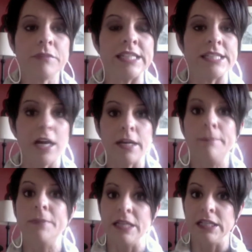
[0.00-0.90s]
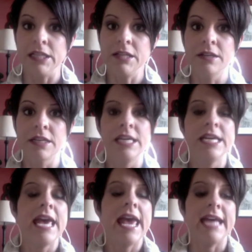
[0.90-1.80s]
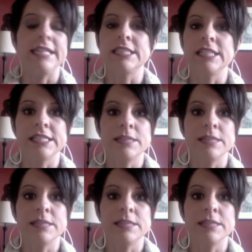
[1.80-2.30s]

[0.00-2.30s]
It's not a bill, and it's not